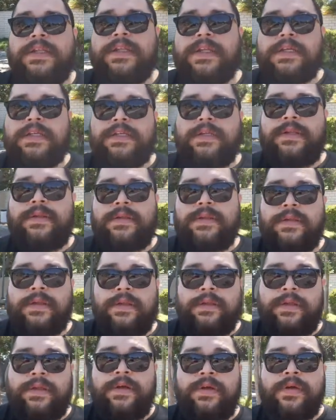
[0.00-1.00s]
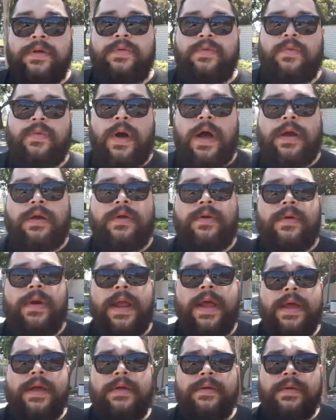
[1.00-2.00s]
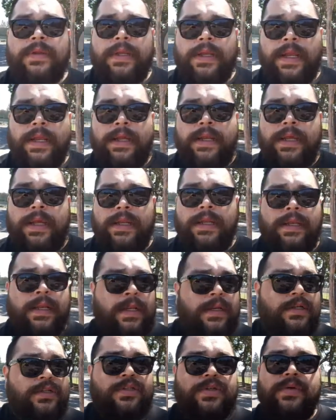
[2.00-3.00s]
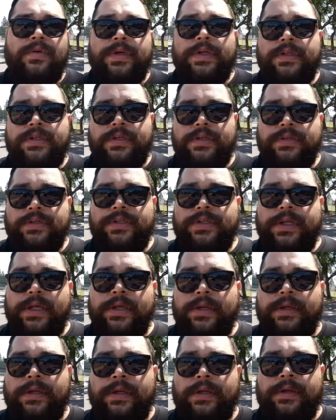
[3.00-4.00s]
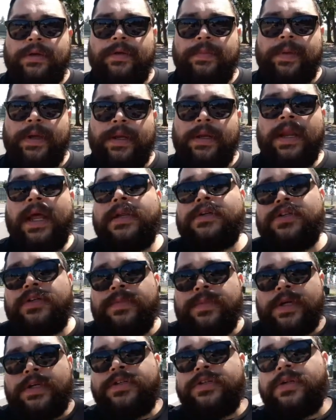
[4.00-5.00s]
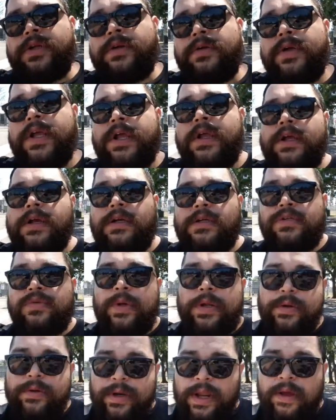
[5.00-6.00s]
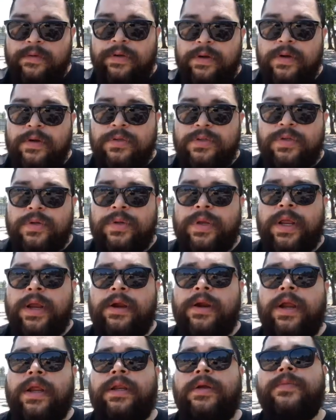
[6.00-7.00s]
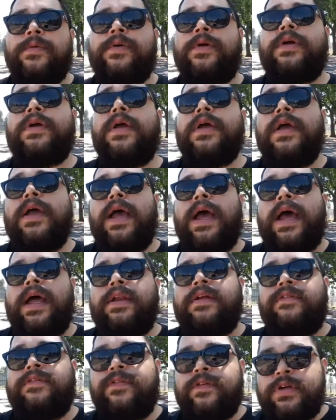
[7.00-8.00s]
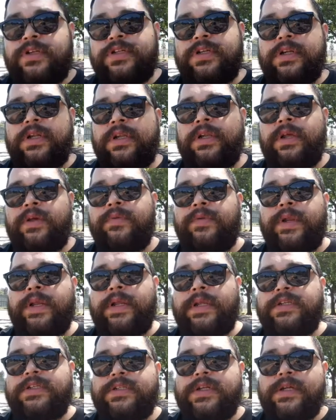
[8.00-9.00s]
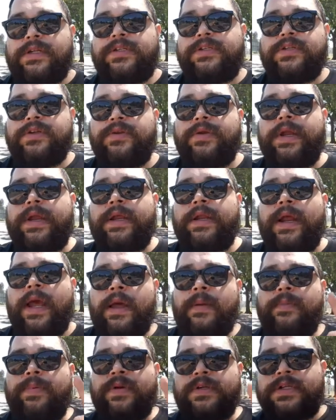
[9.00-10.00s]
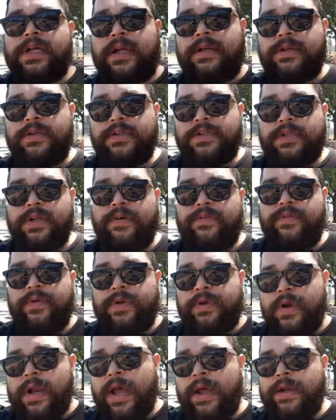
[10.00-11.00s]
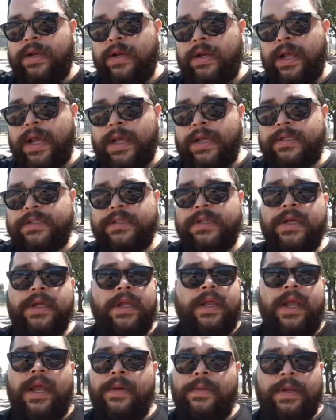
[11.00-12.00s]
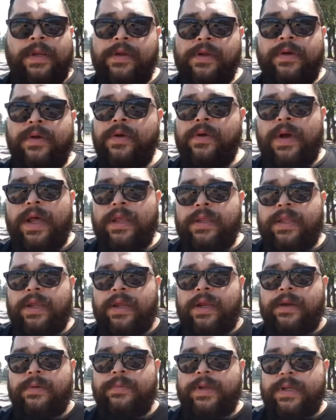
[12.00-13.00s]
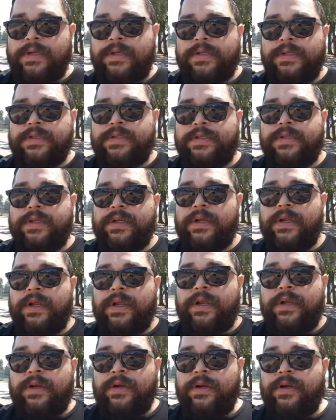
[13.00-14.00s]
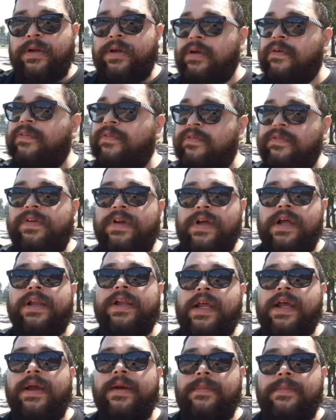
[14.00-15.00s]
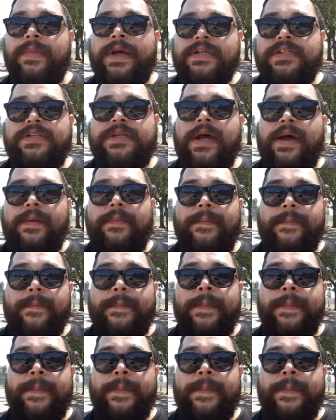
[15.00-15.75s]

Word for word: This, you know, walk around, let, get, let it soak into your skin a little bit. Not too much though, because we don't have an ozone layer anymore. And unfortunately, we need sunscreen and protect yourself when you're out here, guys. I mean, don't go out there because you're gonna get messed up.